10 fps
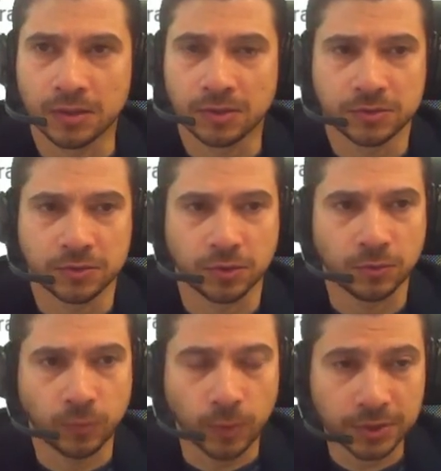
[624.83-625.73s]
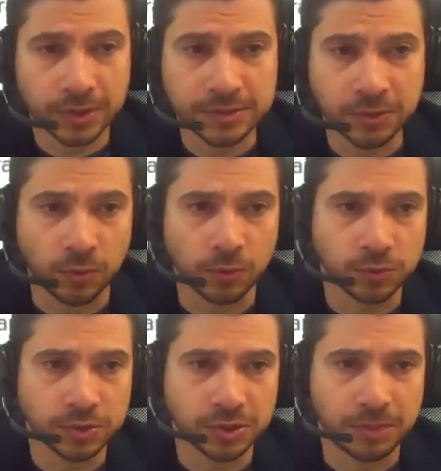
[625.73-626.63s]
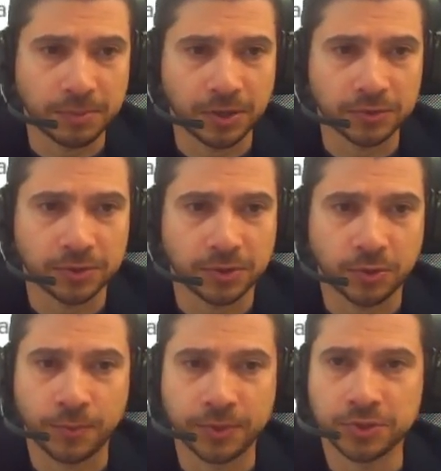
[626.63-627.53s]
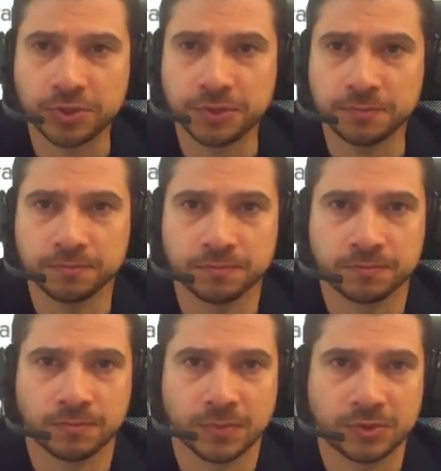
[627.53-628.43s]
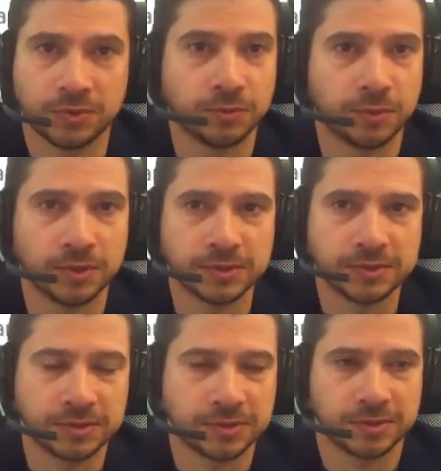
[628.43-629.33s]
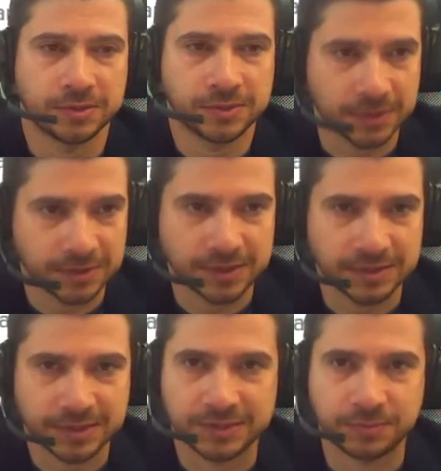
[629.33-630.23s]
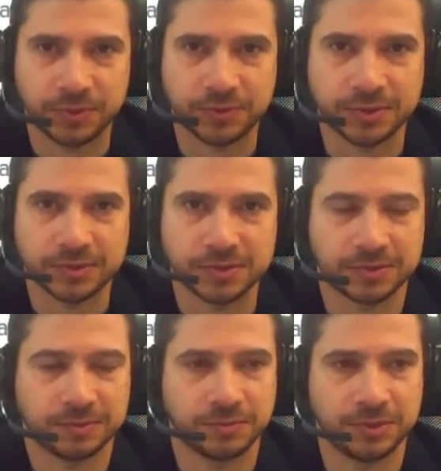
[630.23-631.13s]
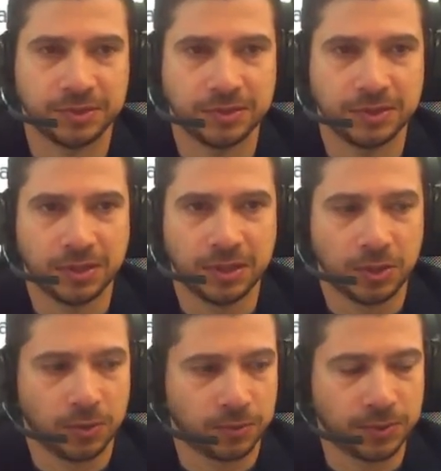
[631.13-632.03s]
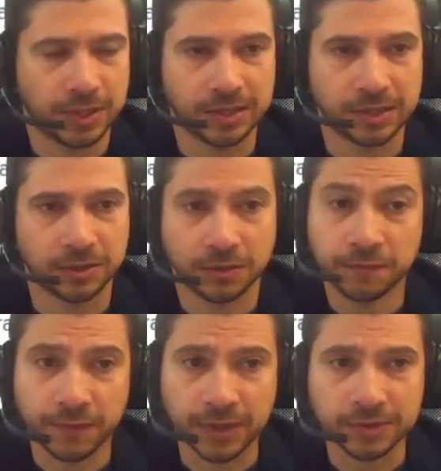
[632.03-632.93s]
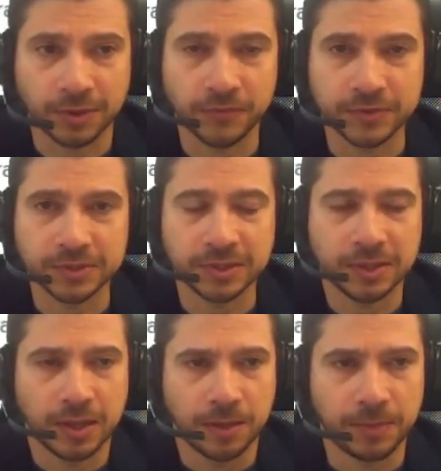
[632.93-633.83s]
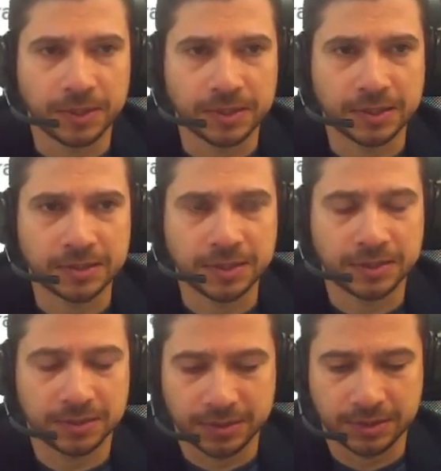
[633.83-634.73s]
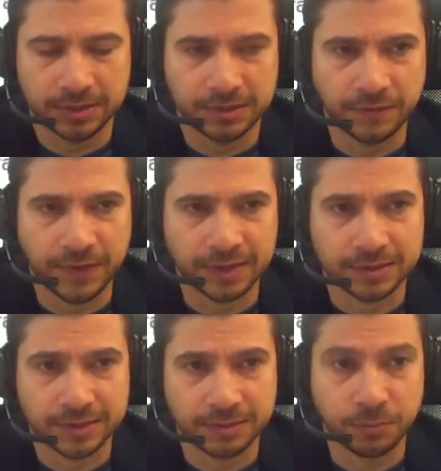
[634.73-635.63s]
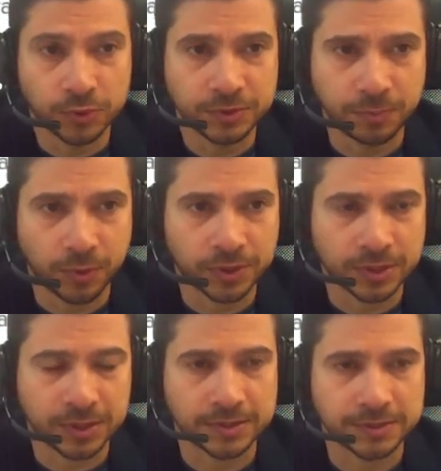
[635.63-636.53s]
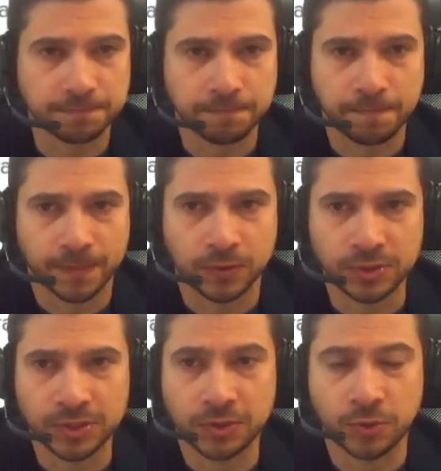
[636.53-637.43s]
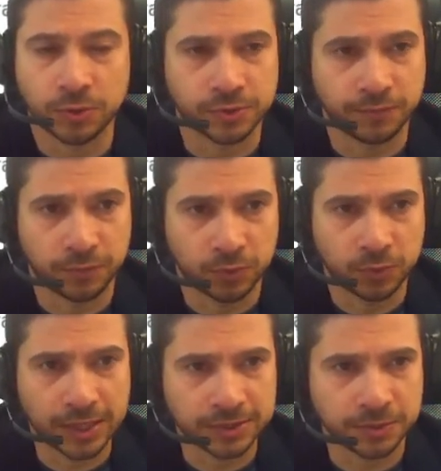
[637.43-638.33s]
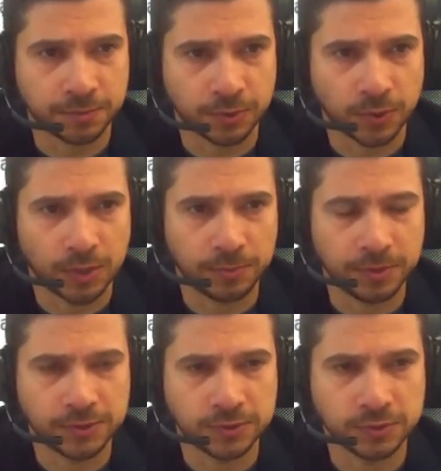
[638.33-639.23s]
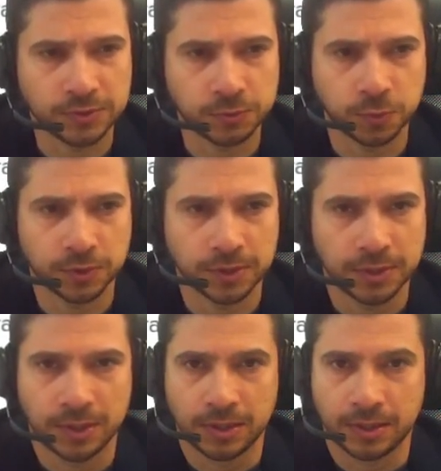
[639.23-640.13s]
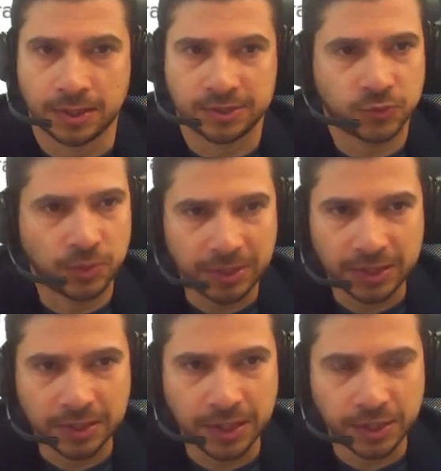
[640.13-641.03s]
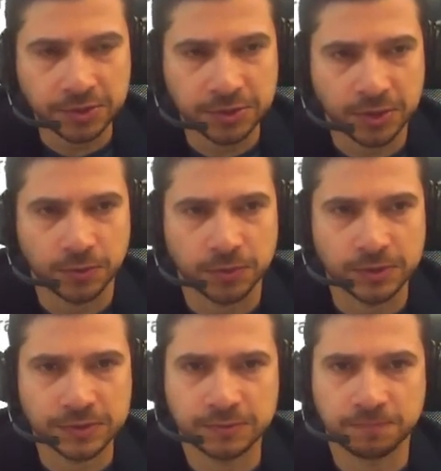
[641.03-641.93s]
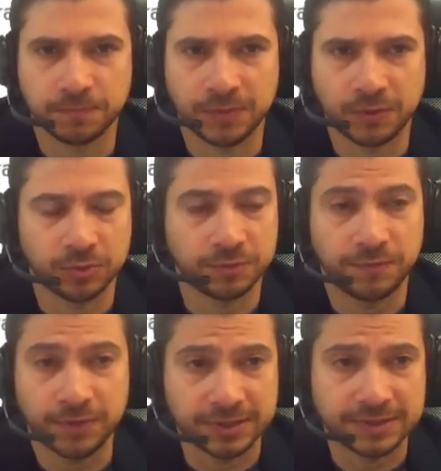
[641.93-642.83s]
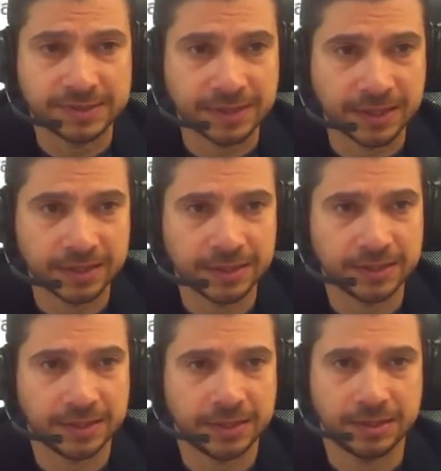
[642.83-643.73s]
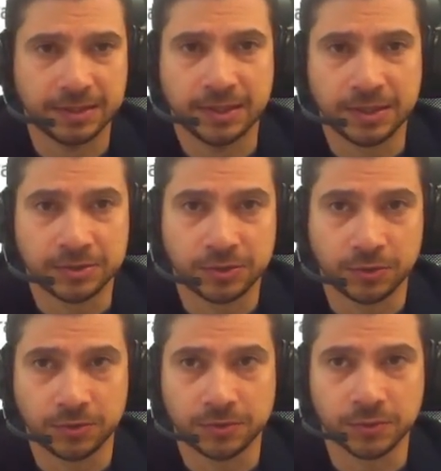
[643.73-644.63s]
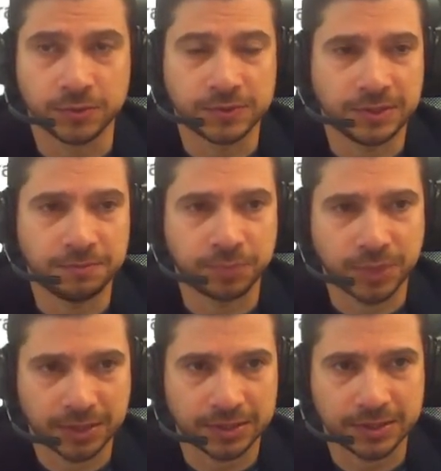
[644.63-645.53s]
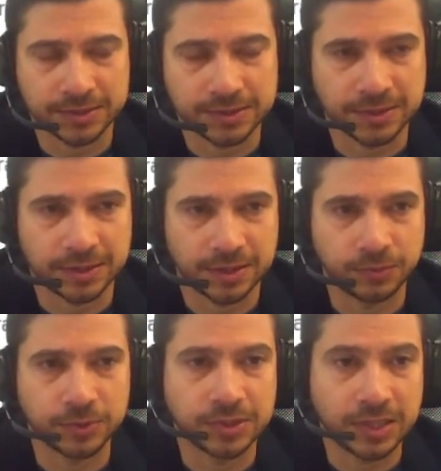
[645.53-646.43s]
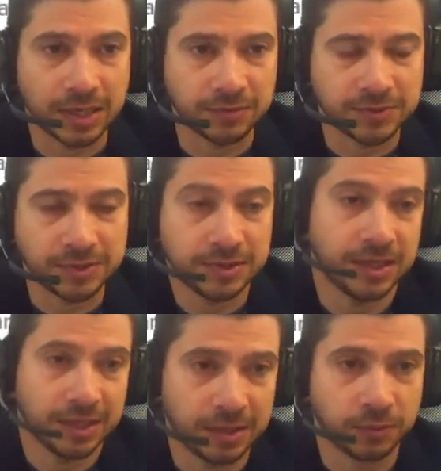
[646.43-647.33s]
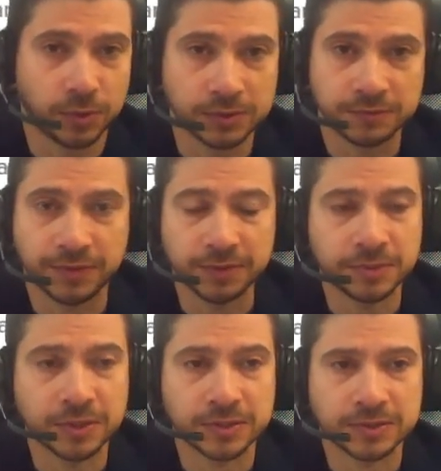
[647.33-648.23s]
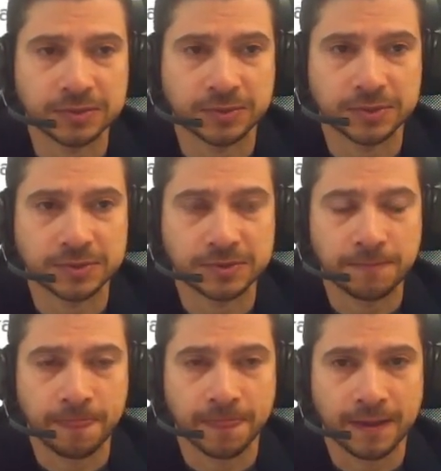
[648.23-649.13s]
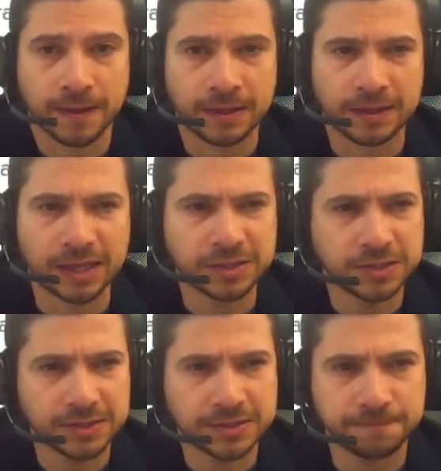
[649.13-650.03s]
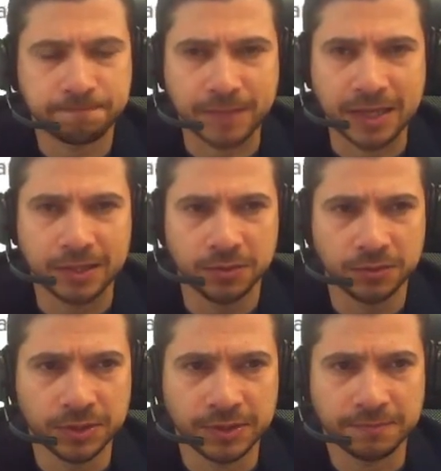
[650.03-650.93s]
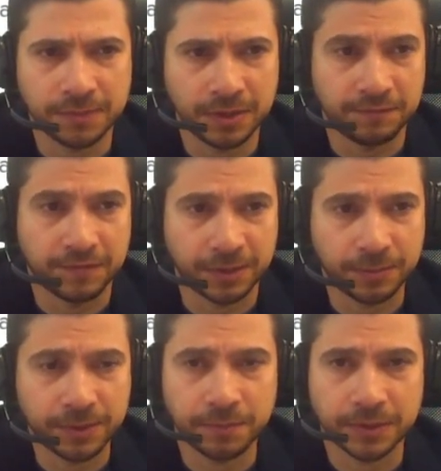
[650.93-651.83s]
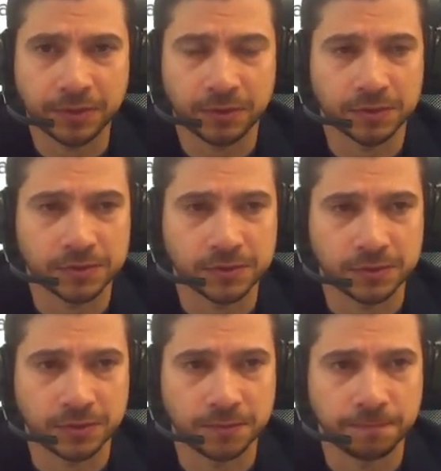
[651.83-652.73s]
So what is the conclusion about our competition? So it was a success experience. We had a lot of fun, obviously, but the most important is during the course of introduction to programming, students were extremely engaged in the course. They were very excited to see in practice what they have seen, and it was fun because it was not just a ludic environment, but also